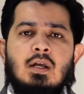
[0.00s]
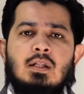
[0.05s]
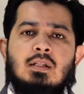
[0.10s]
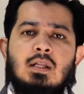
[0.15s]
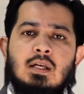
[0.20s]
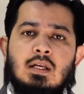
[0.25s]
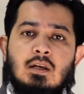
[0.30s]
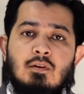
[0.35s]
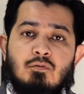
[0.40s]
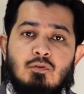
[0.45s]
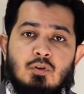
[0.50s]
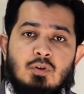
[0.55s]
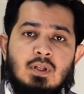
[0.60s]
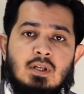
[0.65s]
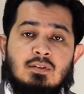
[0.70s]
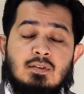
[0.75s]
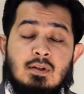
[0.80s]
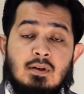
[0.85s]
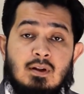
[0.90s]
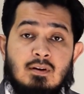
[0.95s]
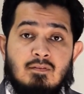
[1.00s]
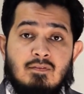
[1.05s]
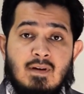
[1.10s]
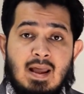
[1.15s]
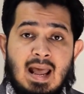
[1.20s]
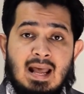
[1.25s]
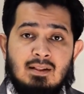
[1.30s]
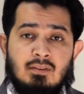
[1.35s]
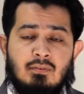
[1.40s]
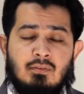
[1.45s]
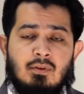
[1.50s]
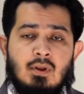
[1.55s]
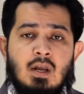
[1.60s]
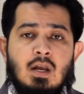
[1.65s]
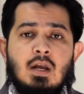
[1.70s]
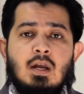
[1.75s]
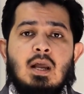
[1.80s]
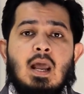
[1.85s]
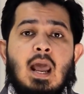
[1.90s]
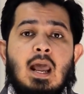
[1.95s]
They give you this in advance
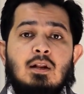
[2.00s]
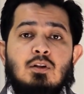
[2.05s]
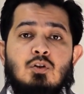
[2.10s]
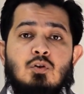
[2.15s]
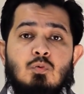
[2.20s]
and